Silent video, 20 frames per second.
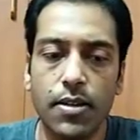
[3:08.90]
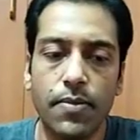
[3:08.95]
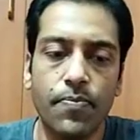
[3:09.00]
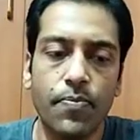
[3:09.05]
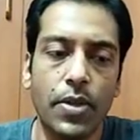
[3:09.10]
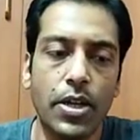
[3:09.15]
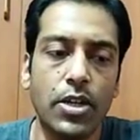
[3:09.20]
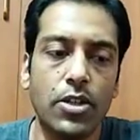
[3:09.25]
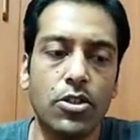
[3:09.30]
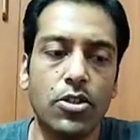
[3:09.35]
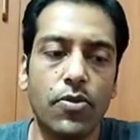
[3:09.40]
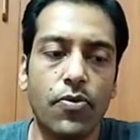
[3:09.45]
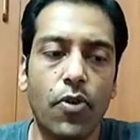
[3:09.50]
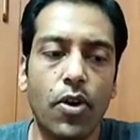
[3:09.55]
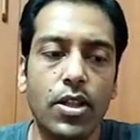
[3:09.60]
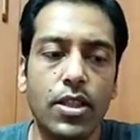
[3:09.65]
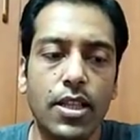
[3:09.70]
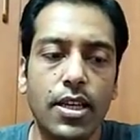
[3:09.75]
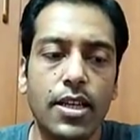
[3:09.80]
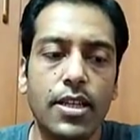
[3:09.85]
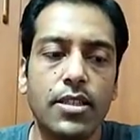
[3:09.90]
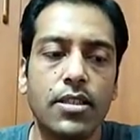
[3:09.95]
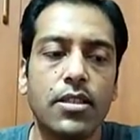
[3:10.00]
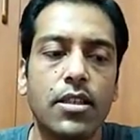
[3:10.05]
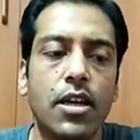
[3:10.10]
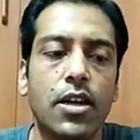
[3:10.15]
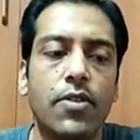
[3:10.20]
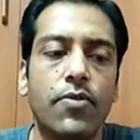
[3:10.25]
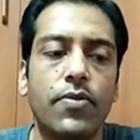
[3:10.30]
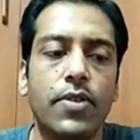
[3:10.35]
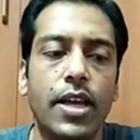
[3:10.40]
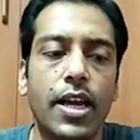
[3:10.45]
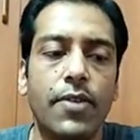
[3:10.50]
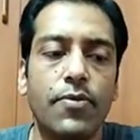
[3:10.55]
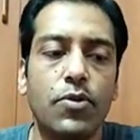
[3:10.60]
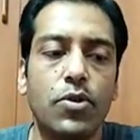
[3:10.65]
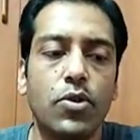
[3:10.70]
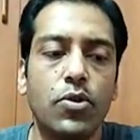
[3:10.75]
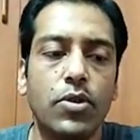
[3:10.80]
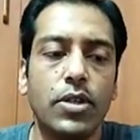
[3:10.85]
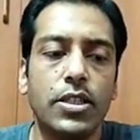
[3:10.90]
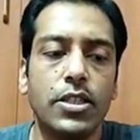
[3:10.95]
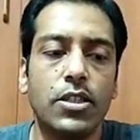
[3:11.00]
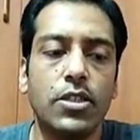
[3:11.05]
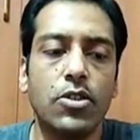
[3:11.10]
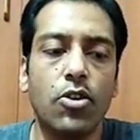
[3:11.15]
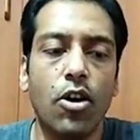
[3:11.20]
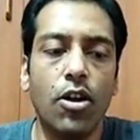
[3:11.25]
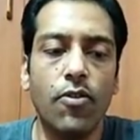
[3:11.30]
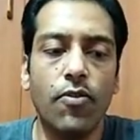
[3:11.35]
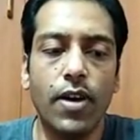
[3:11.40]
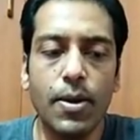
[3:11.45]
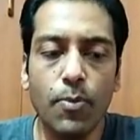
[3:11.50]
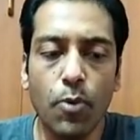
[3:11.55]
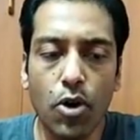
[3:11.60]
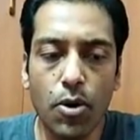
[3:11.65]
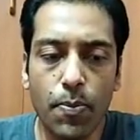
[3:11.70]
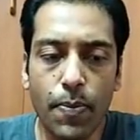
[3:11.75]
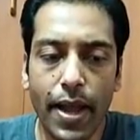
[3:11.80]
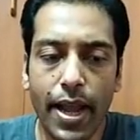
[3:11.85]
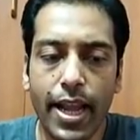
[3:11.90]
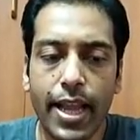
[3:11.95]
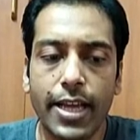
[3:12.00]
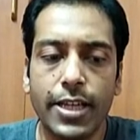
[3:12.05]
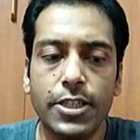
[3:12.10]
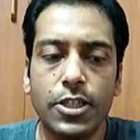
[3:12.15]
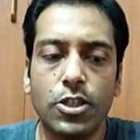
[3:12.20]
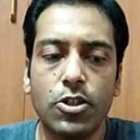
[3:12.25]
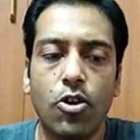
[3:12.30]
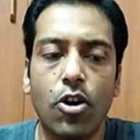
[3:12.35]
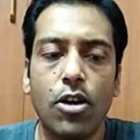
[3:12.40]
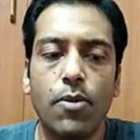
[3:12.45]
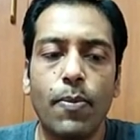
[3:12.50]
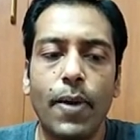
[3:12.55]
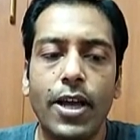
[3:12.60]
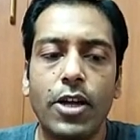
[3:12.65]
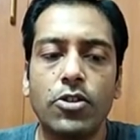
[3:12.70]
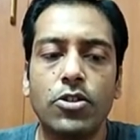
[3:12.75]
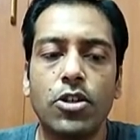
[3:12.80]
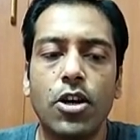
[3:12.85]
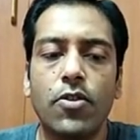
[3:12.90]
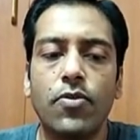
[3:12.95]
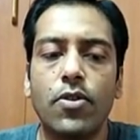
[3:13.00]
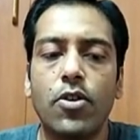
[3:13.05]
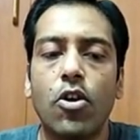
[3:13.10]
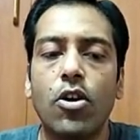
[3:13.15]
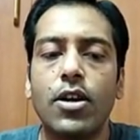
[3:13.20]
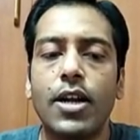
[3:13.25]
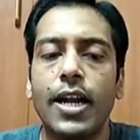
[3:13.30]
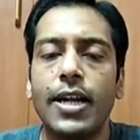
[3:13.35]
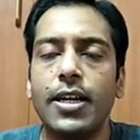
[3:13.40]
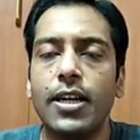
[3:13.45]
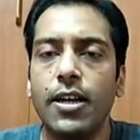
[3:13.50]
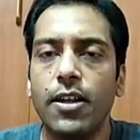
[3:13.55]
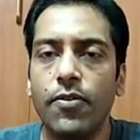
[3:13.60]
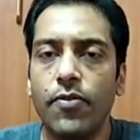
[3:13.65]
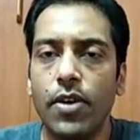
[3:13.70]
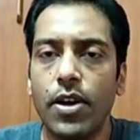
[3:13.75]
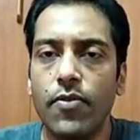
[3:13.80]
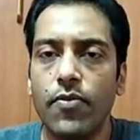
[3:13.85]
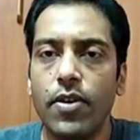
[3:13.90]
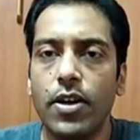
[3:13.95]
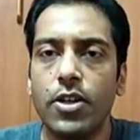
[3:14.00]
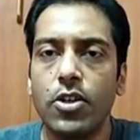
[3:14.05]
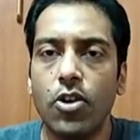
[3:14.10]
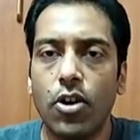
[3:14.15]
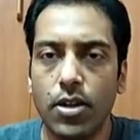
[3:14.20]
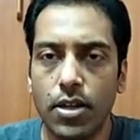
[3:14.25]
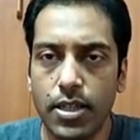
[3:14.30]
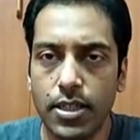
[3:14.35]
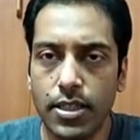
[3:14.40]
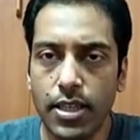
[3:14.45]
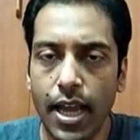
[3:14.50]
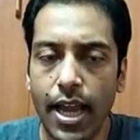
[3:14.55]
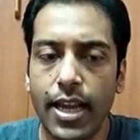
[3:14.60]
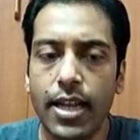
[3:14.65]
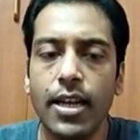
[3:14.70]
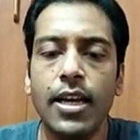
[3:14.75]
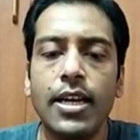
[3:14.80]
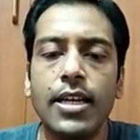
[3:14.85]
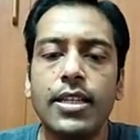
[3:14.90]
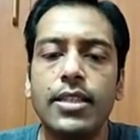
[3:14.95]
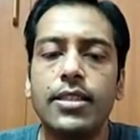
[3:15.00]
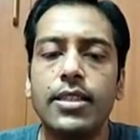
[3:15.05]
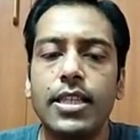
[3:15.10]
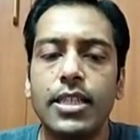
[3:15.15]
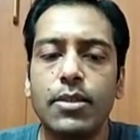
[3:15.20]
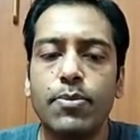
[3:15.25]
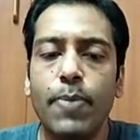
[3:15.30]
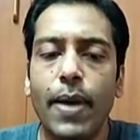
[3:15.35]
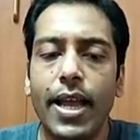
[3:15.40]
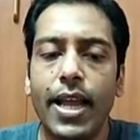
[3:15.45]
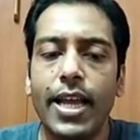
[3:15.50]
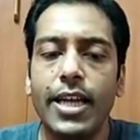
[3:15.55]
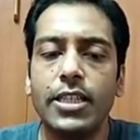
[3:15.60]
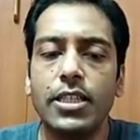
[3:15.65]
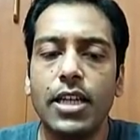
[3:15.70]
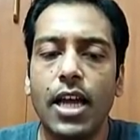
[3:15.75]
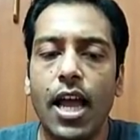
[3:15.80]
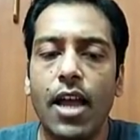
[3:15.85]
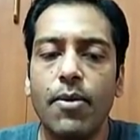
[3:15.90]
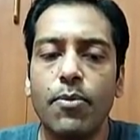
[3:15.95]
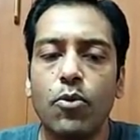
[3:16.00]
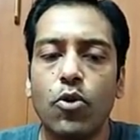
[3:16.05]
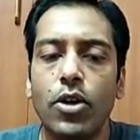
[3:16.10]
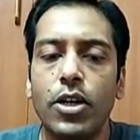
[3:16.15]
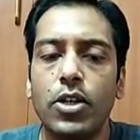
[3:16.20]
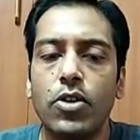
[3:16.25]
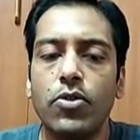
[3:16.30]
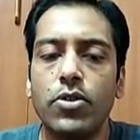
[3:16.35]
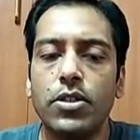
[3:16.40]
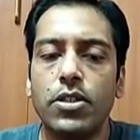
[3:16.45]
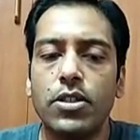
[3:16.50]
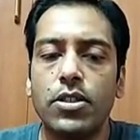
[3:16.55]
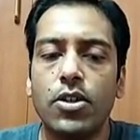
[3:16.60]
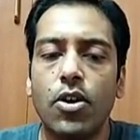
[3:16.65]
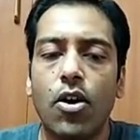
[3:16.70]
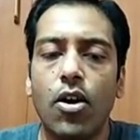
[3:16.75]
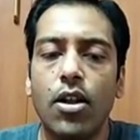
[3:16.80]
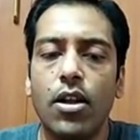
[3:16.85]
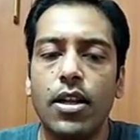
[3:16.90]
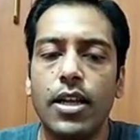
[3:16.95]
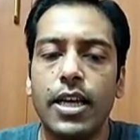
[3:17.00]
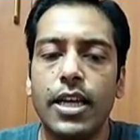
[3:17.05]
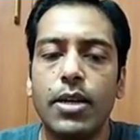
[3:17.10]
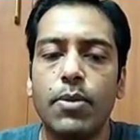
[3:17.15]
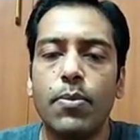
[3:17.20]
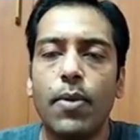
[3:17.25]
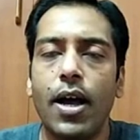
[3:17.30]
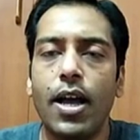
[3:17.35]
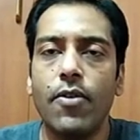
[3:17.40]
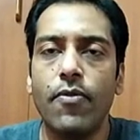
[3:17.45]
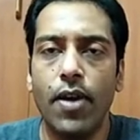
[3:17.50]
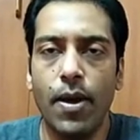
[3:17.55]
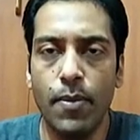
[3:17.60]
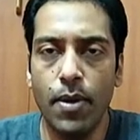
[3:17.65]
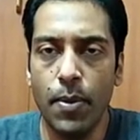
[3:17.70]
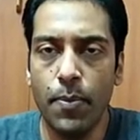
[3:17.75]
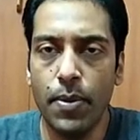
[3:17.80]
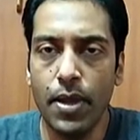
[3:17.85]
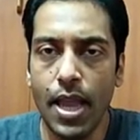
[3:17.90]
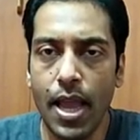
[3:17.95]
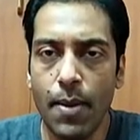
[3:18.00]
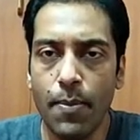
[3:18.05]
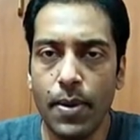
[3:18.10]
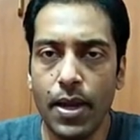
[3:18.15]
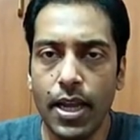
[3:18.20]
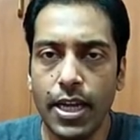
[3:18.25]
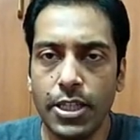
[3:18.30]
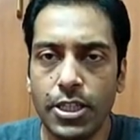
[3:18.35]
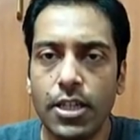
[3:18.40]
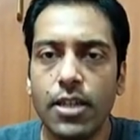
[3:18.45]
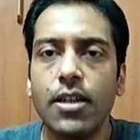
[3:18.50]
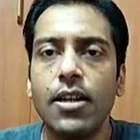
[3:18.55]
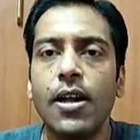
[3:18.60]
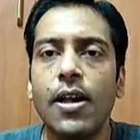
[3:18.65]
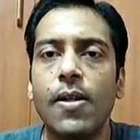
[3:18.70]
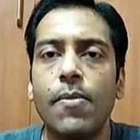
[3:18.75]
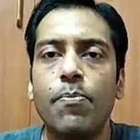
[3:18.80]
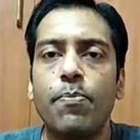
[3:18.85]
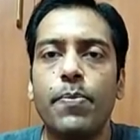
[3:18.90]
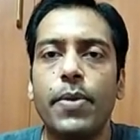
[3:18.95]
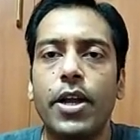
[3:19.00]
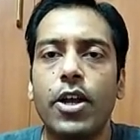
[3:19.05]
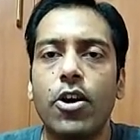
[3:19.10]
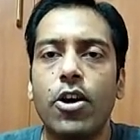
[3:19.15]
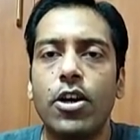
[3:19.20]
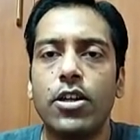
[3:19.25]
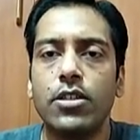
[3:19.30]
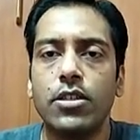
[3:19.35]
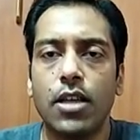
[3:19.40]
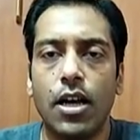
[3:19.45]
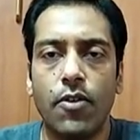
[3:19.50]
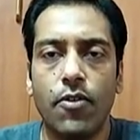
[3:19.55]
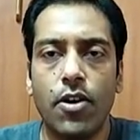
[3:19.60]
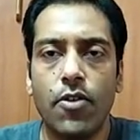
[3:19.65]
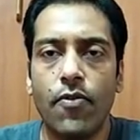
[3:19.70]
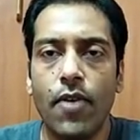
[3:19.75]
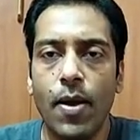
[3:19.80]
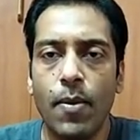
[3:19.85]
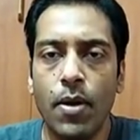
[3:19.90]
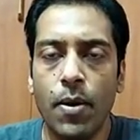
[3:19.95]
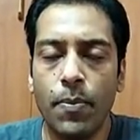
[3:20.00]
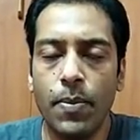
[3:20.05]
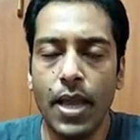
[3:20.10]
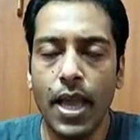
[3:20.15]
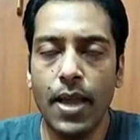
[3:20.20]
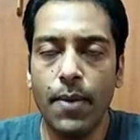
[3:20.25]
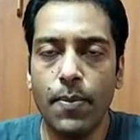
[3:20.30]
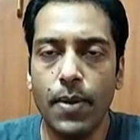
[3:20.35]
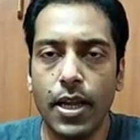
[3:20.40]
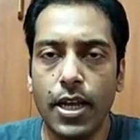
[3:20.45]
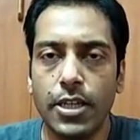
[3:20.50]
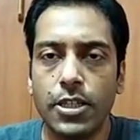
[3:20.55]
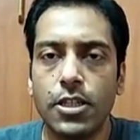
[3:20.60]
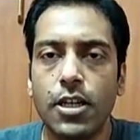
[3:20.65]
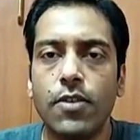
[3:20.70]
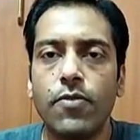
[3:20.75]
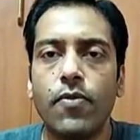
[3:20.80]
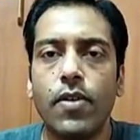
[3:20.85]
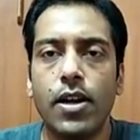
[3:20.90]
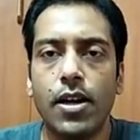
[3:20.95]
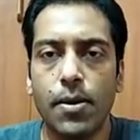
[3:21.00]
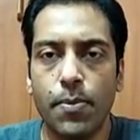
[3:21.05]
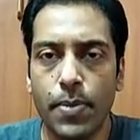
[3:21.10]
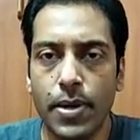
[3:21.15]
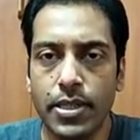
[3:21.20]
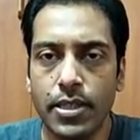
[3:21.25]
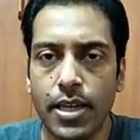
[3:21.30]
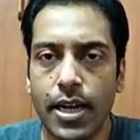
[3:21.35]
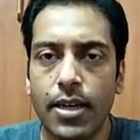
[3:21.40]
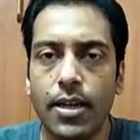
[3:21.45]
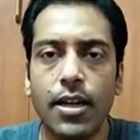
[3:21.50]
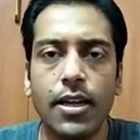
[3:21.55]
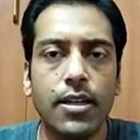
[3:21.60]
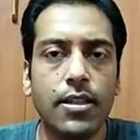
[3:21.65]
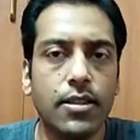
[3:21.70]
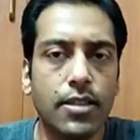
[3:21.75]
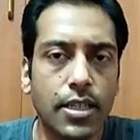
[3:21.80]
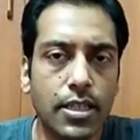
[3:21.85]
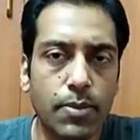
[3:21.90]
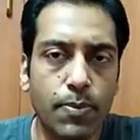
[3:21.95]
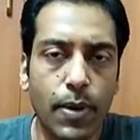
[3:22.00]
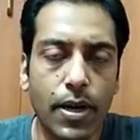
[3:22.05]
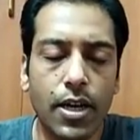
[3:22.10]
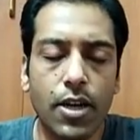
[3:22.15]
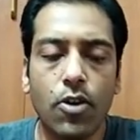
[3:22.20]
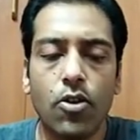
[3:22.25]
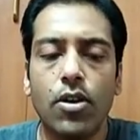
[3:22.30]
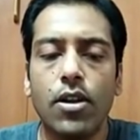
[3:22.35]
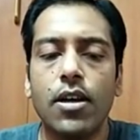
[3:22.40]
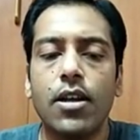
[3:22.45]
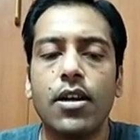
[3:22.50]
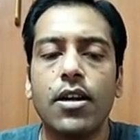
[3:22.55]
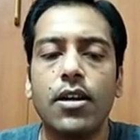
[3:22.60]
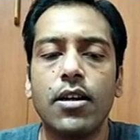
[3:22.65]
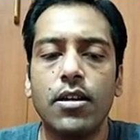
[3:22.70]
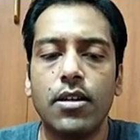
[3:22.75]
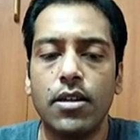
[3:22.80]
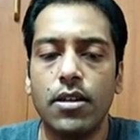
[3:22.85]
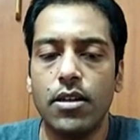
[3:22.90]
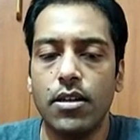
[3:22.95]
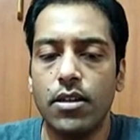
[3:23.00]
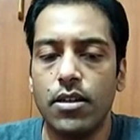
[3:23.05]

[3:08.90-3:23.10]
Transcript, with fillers: here so for this we have to install one more package called microsoft.entityframework.design this package I am going to install in my web API application because our web API application will represent this particular